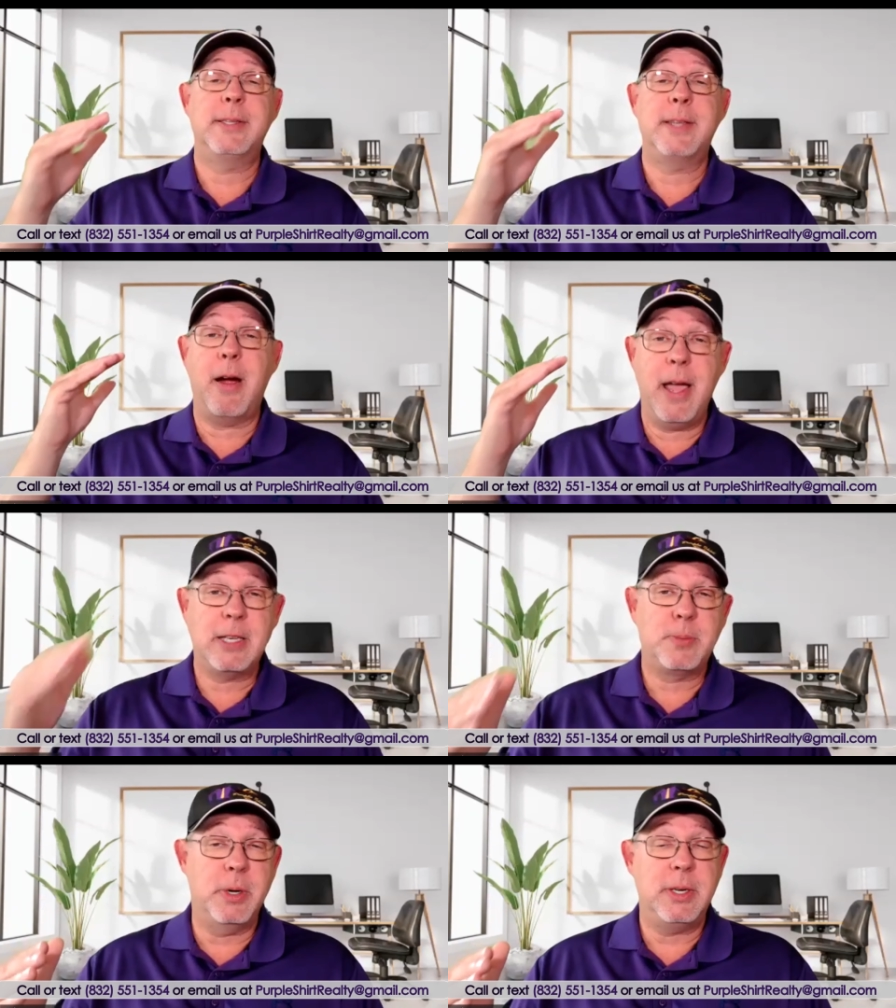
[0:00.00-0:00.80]
It's our
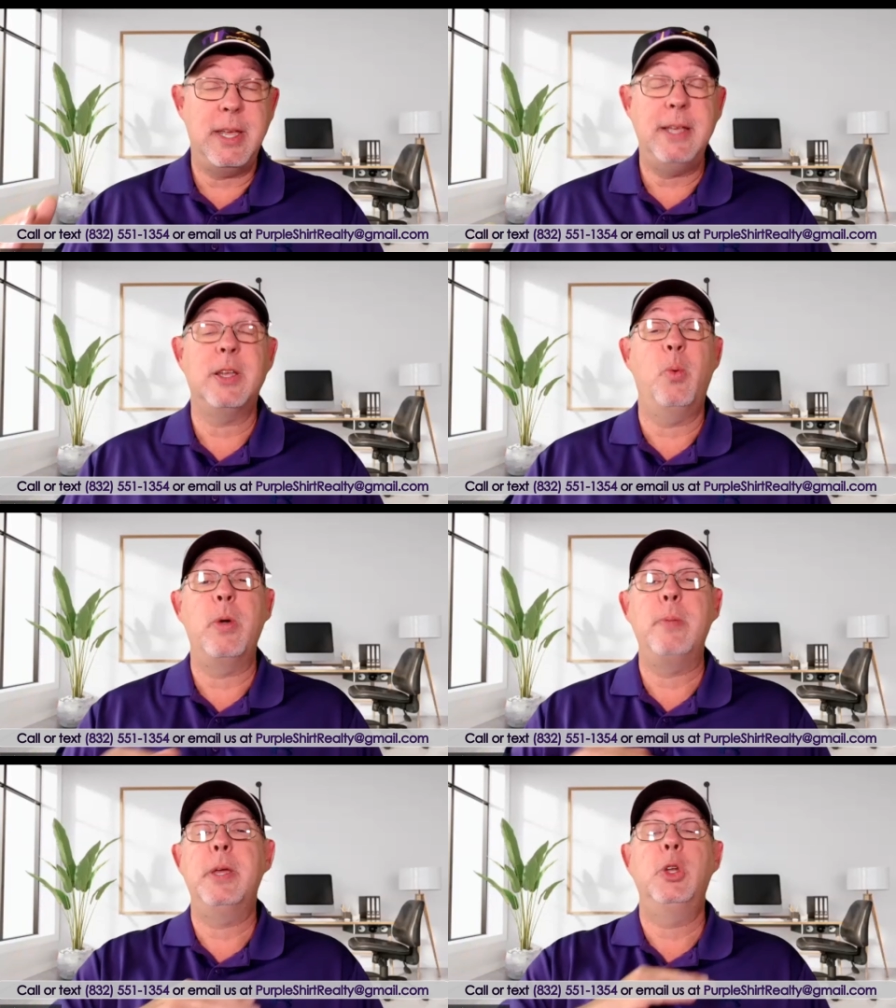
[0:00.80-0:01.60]
expertise,
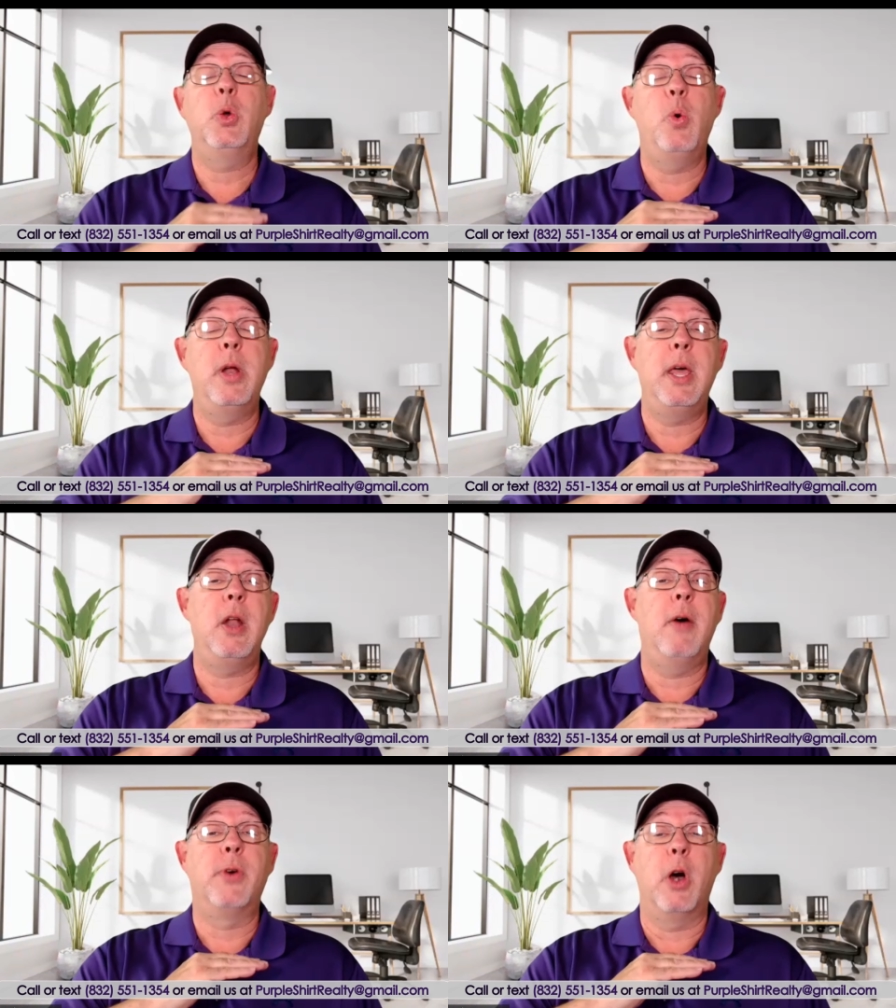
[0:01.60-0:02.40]
and we've been doing
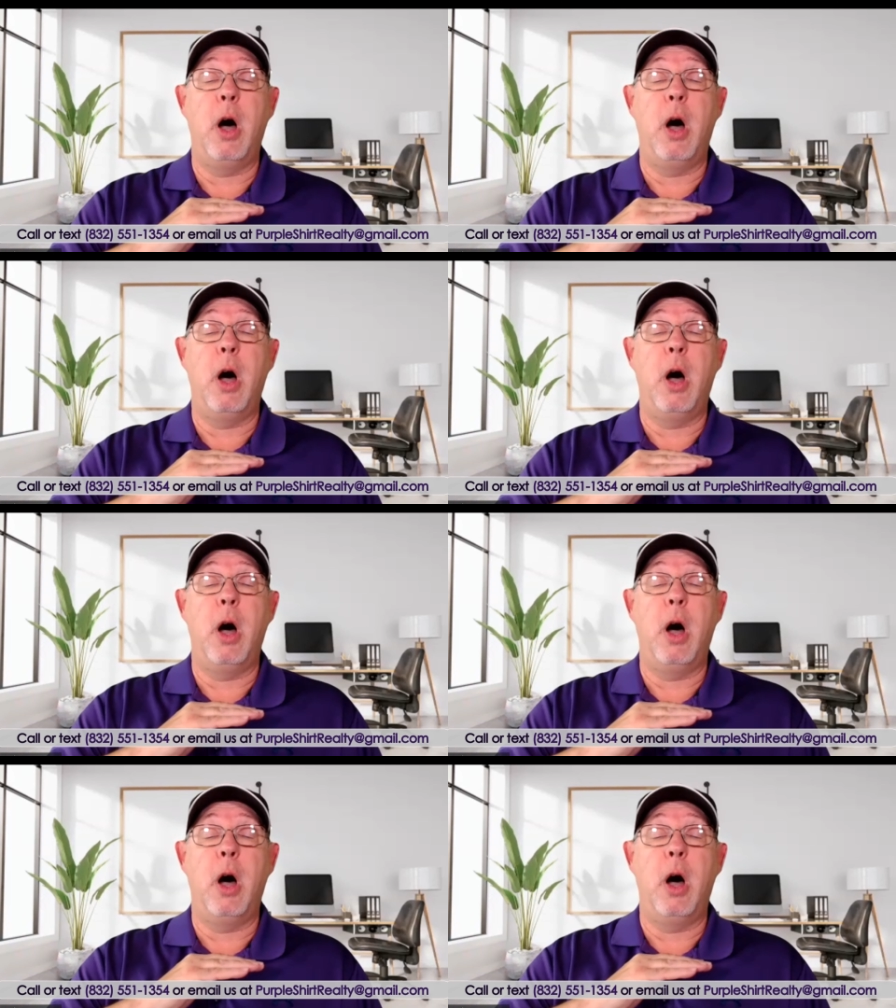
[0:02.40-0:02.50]
it